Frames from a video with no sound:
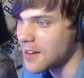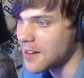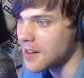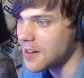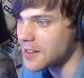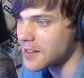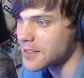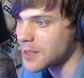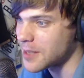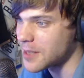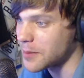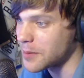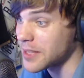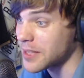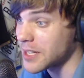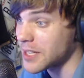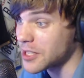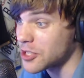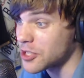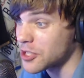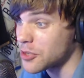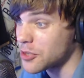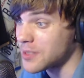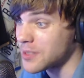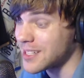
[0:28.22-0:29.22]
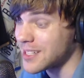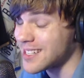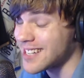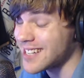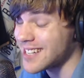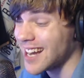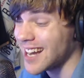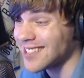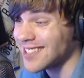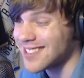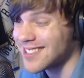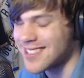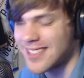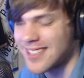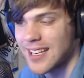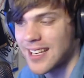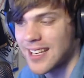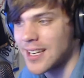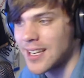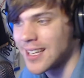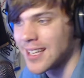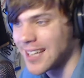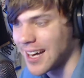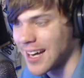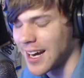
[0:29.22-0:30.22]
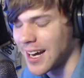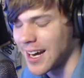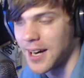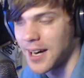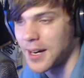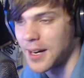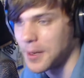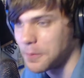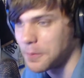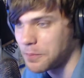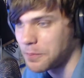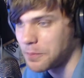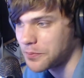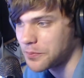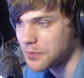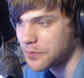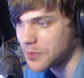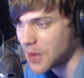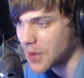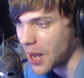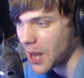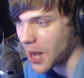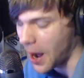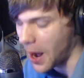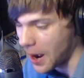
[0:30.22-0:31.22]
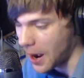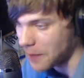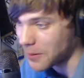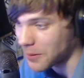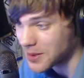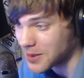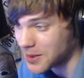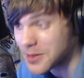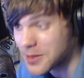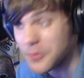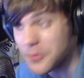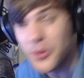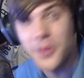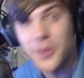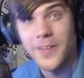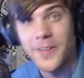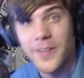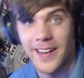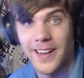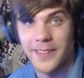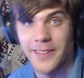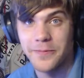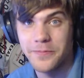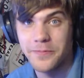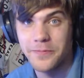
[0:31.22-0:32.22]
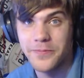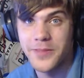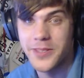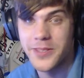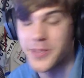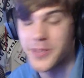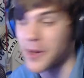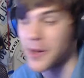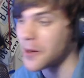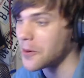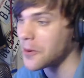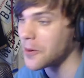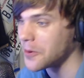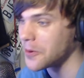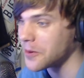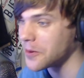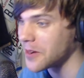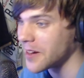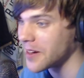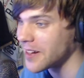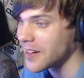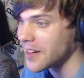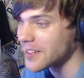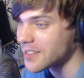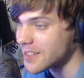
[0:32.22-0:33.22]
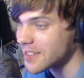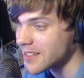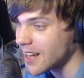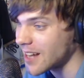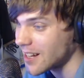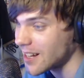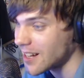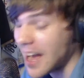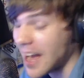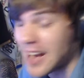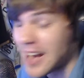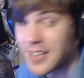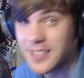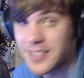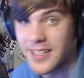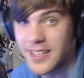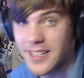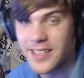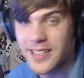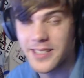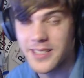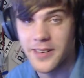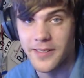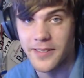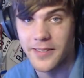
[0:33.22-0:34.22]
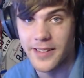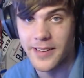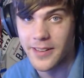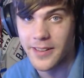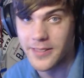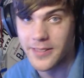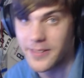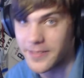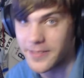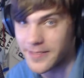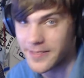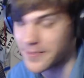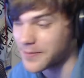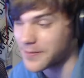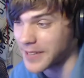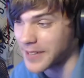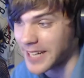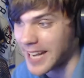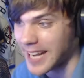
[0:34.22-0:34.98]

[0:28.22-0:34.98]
Top of things you did not see, um, I'm also moving. So, uh, to not out of San Antonio, don't freak